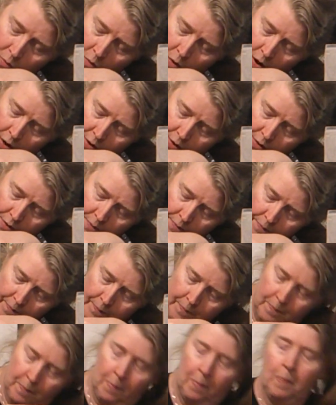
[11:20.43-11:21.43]
water.
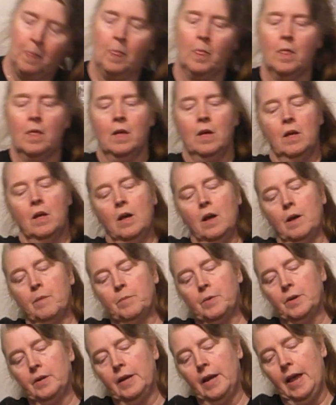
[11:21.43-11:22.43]

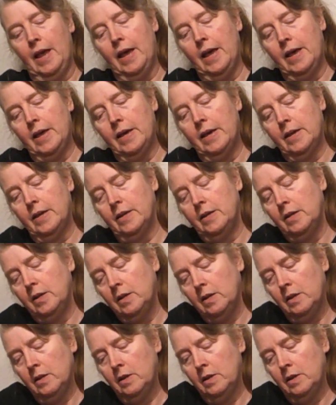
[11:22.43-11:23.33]
I'm going to add